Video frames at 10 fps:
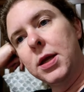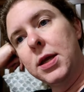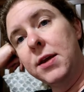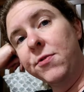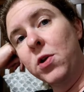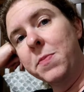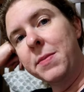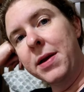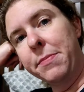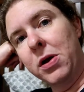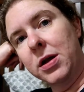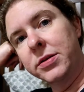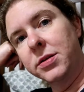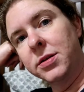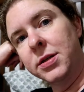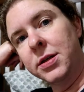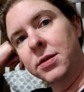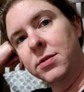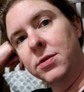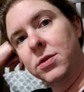He's only been my boss
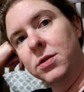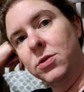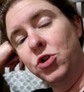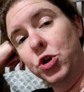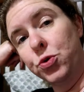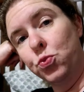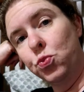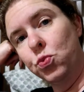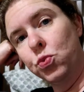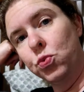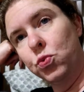since June,